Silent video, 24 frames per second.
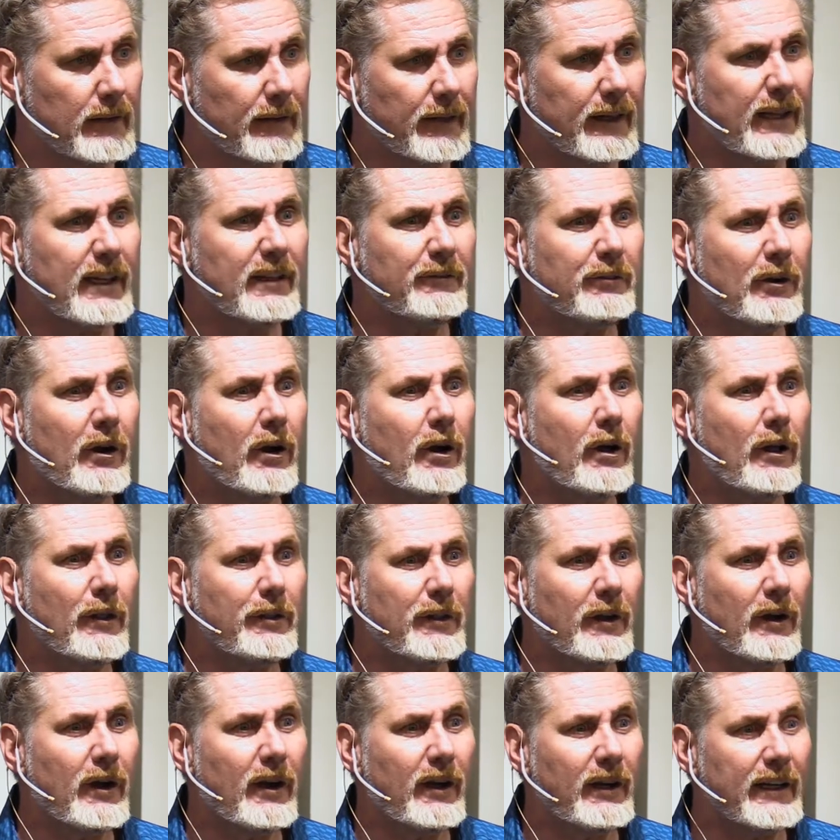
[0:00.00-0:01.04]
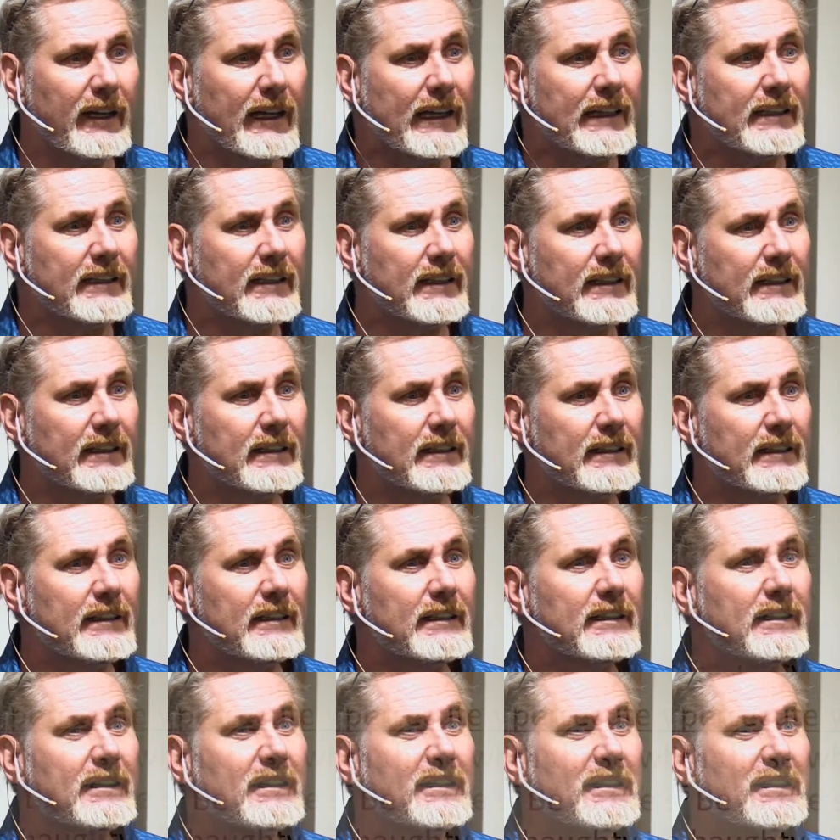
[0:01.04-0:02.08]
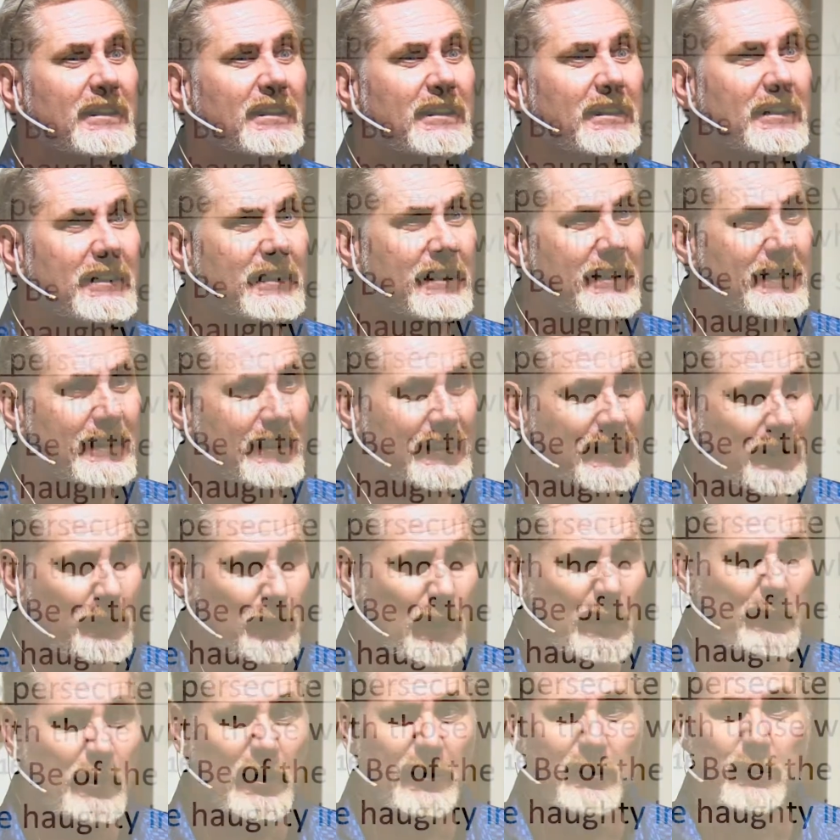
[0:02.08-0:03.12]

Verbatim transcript: Think of all the heartache that we would